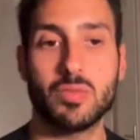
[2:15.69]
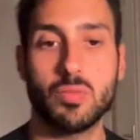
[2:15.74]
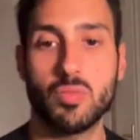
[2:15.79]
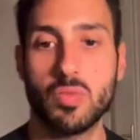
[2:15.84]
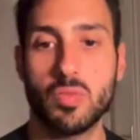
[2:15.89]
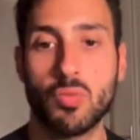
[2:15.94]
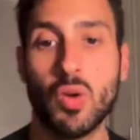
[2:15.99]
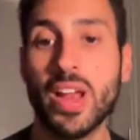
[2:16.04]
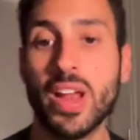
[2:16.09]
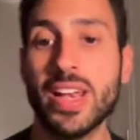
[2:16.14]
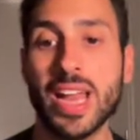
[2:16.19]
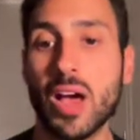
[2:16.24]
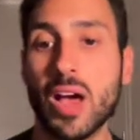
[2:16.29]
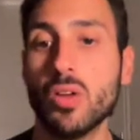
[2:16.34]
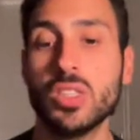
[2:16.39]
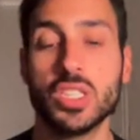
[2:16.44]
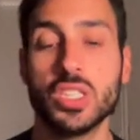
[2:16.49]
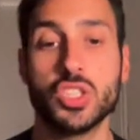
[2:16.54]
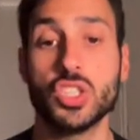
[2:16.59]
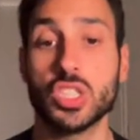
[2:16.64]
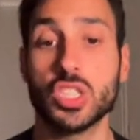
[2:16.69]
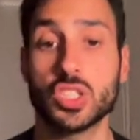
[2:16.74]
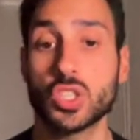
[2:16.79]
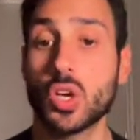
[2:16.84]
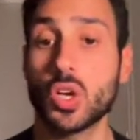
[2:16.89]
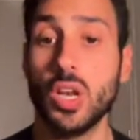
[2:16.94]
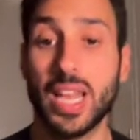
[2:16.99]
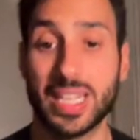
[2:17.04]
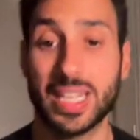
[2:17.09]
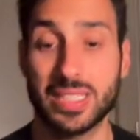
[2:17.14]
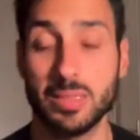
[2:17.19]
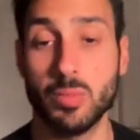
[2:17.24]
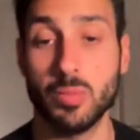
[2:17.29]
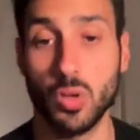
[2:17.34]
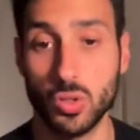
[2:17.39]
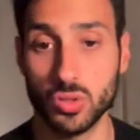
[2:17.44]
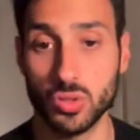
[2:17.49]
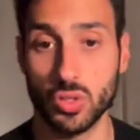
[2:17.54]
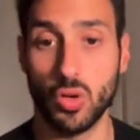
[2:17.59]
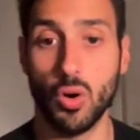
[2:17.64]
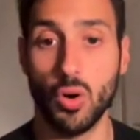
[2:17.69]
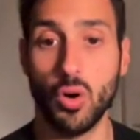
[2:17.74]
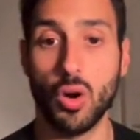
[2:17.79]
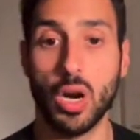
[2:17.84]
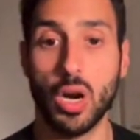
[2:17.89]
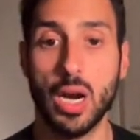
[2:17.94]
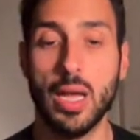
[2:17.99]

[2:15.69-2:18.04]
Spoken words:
right now they're just collectibles, or